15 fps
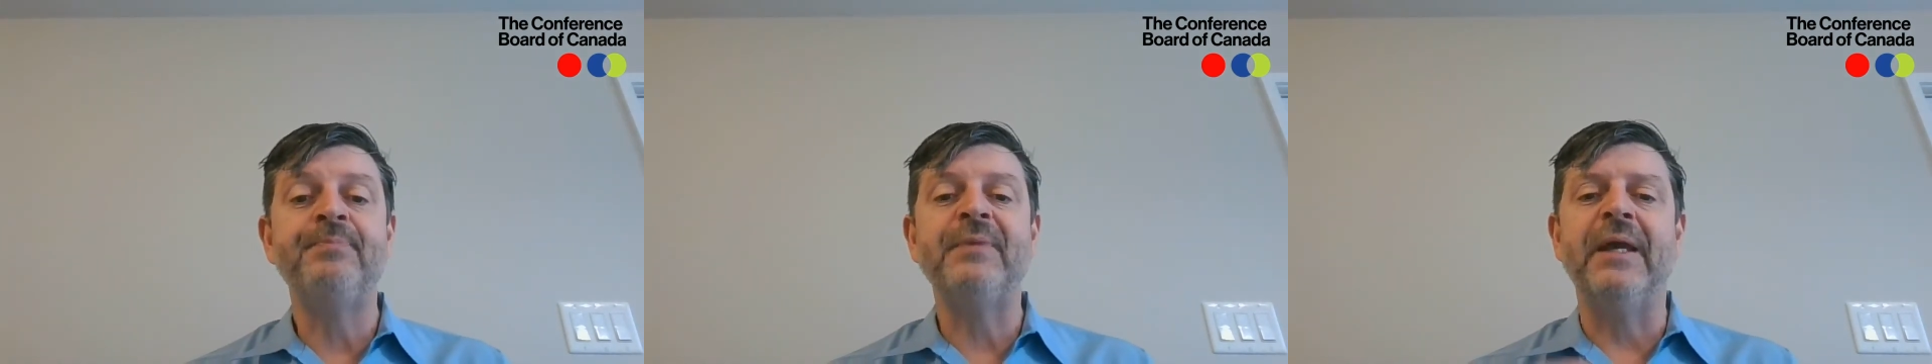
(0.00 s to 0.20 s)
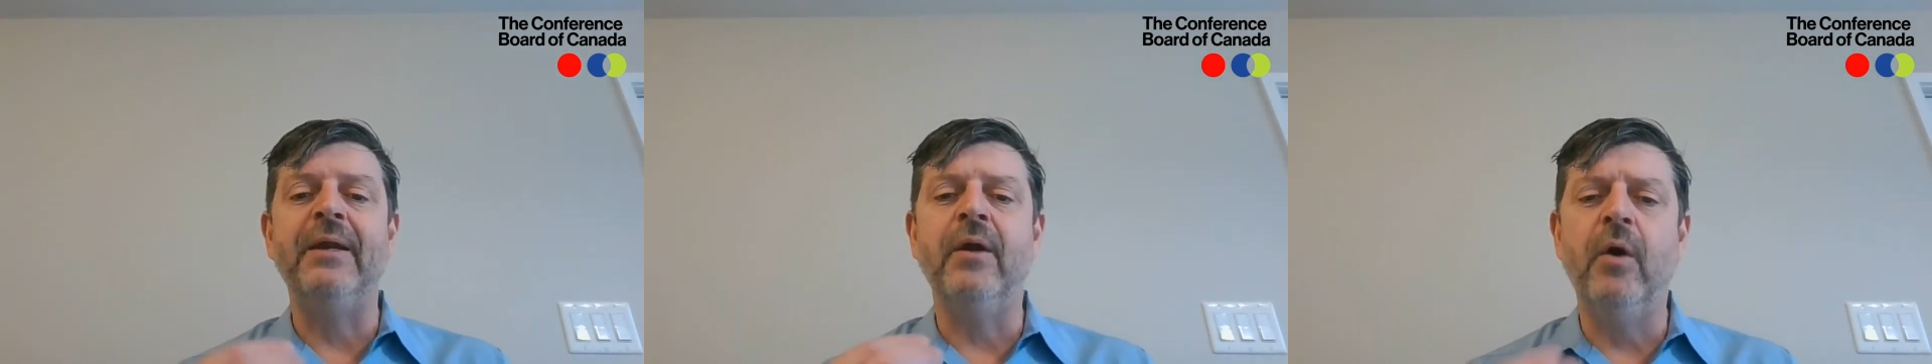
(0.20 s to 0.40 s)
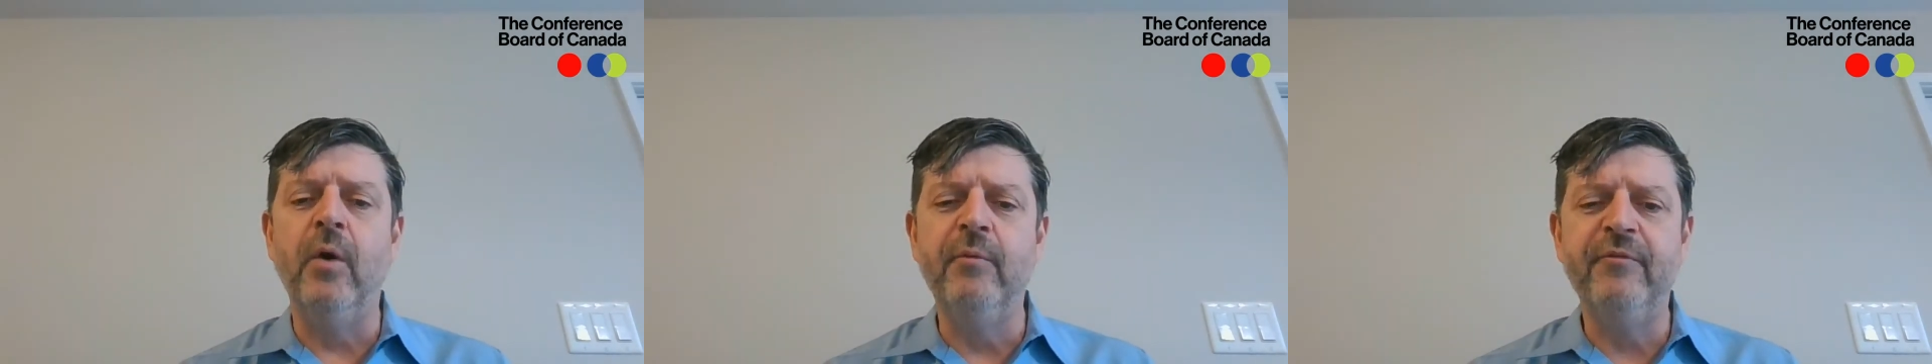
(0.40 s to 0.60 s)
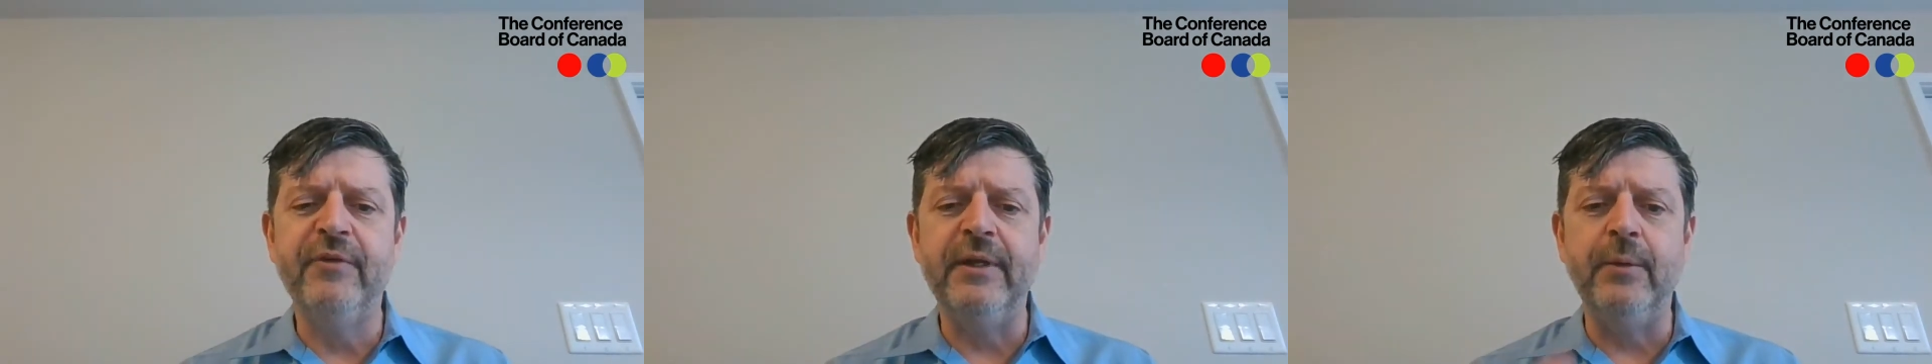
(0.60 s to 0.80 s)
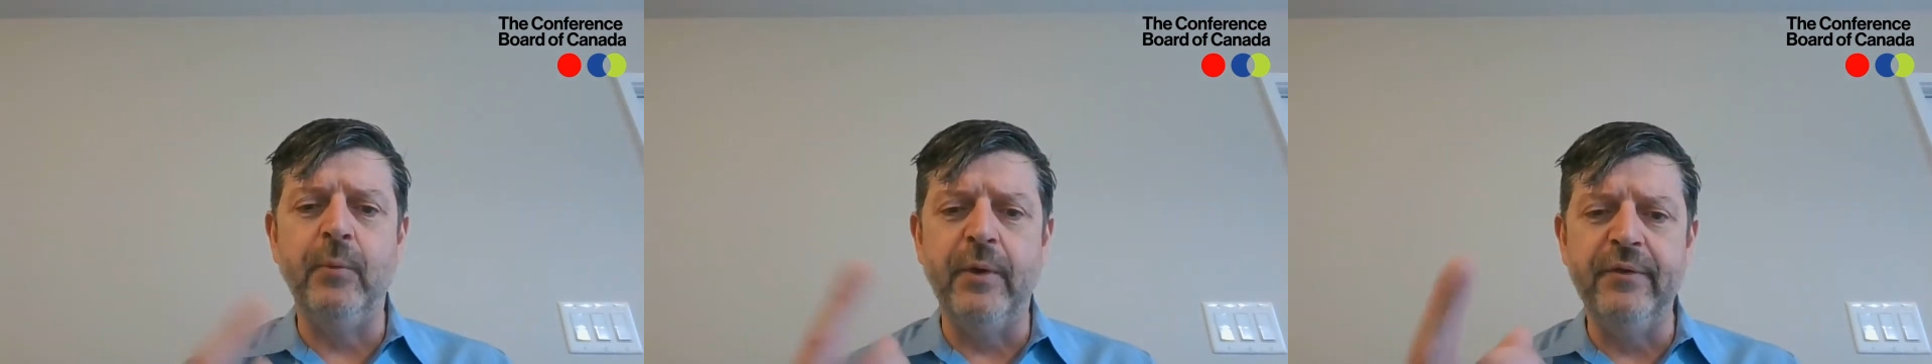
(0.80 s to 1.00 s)
And
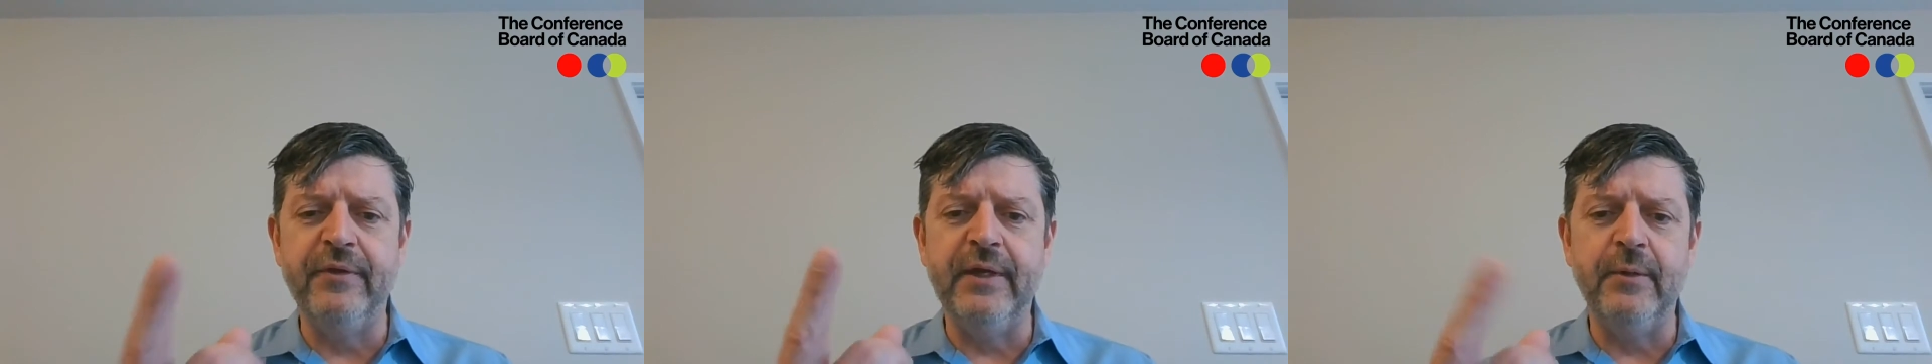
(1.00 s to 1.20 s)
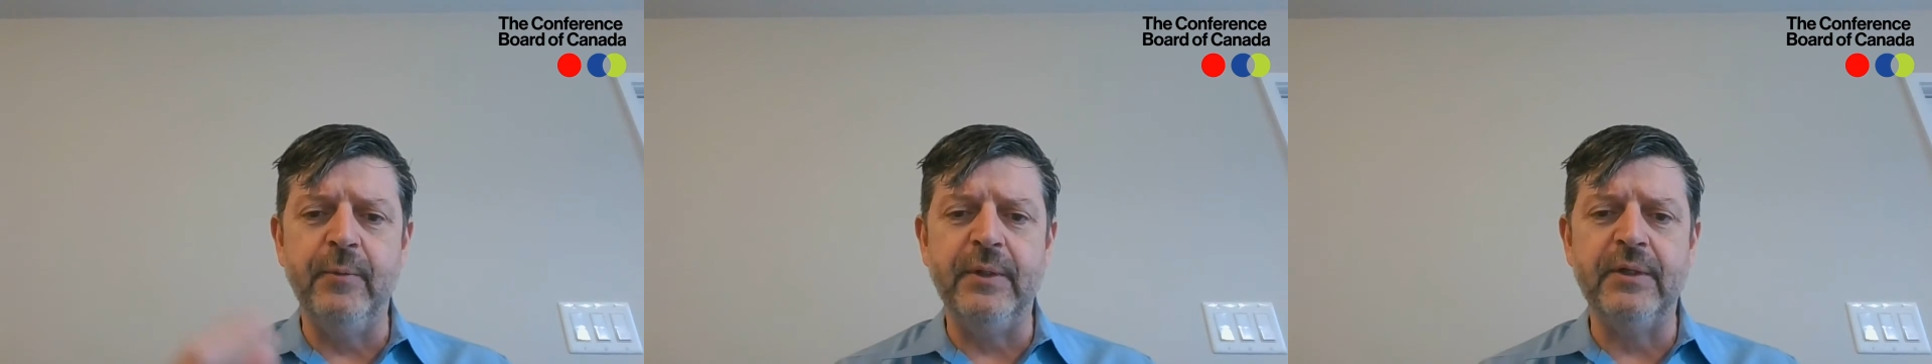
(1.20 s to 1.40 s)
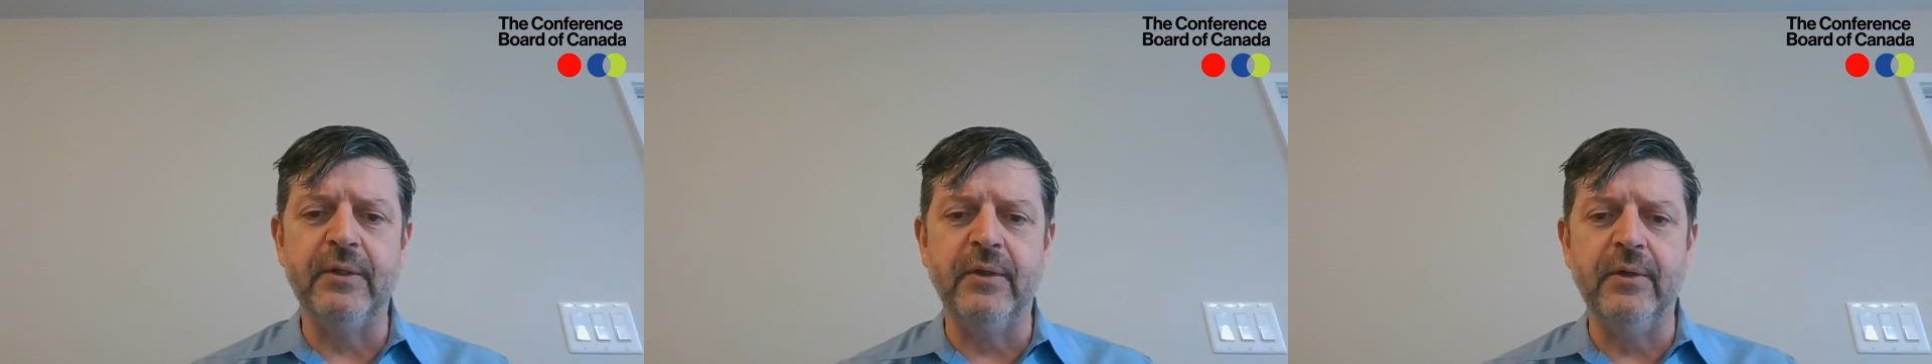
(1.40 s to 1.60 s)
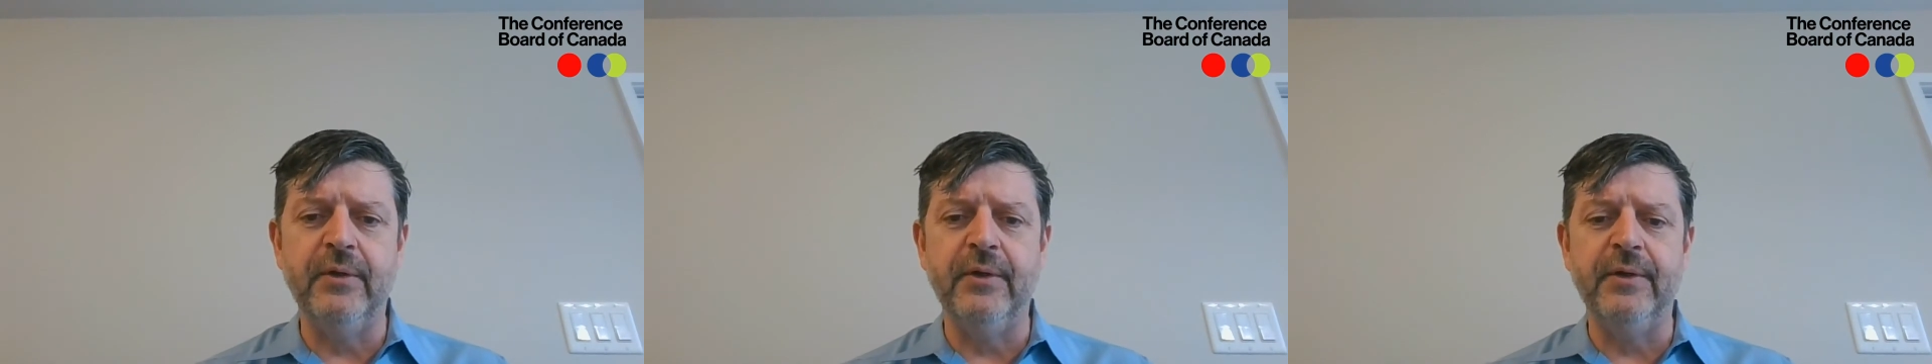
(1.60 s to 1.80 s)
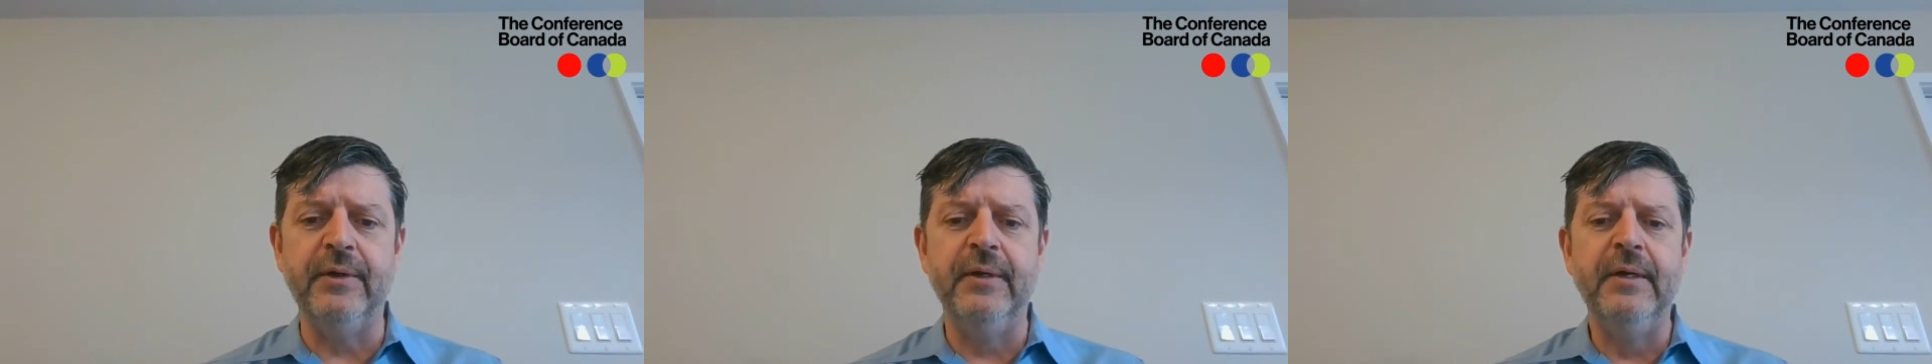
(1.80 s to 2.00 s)
hopefully one thing we can
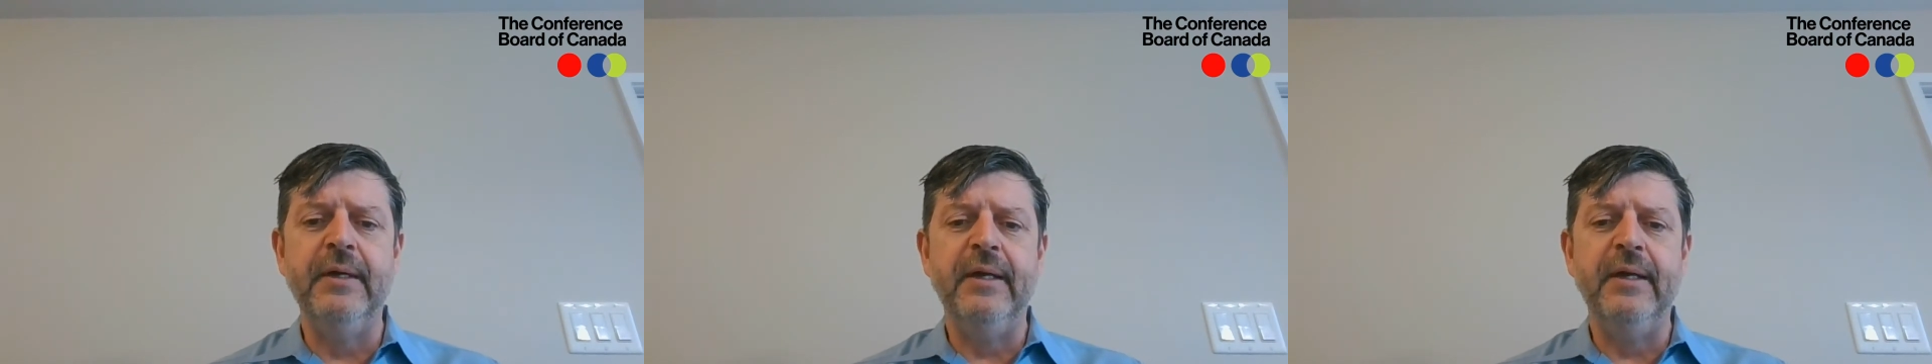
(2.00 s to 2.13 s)
learn